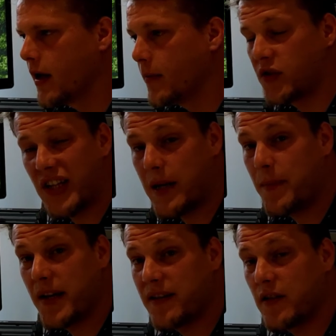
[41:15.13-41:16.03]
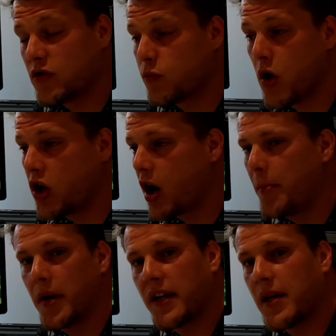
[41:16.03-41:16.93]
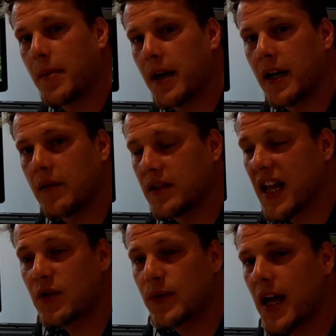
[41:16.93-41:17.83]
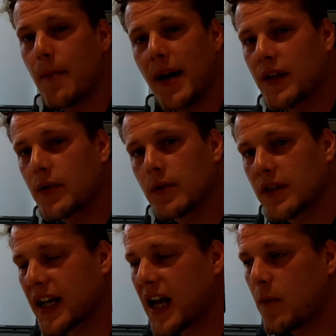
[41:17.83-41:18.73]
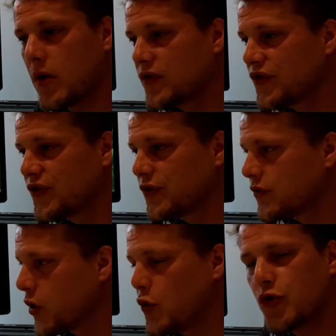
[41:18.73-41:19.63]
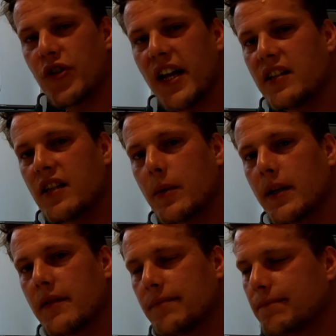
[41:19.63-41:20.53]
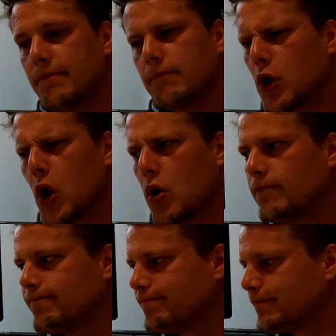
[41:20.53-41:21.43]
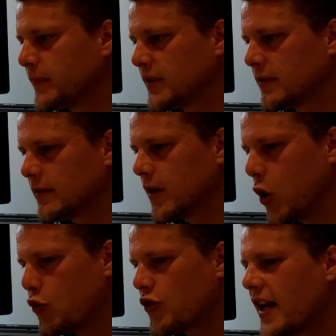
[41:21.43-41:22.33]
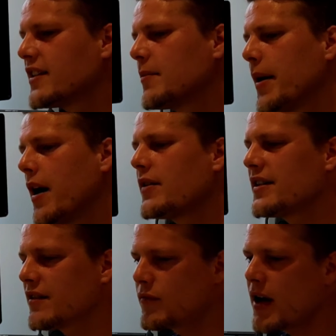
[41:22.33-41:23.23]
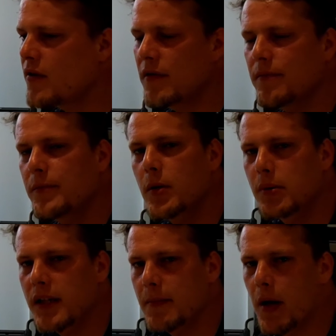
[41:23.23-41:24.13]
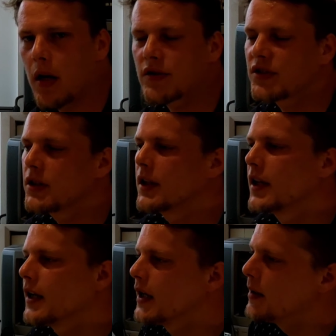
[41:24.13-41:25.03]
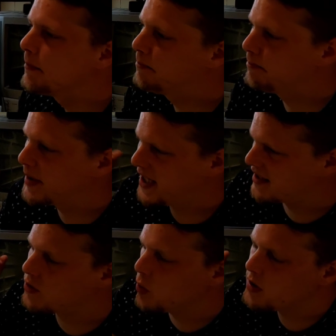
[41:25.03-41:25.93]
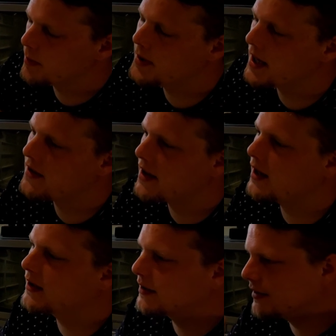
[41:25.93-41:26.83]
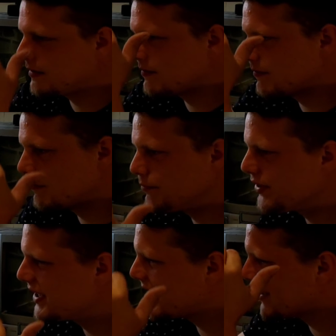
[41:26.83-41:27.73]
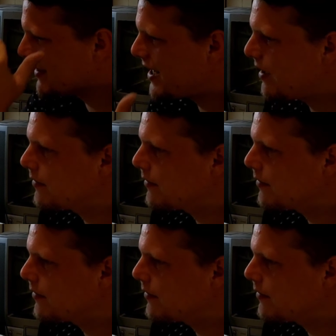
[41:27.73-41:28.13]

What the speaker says: Because eBay, there's one copy on eBay, and that's without a manual, and the guy wants 180 quid. No. £180 is around the completing box. But I don't want to pay that. Bring it down.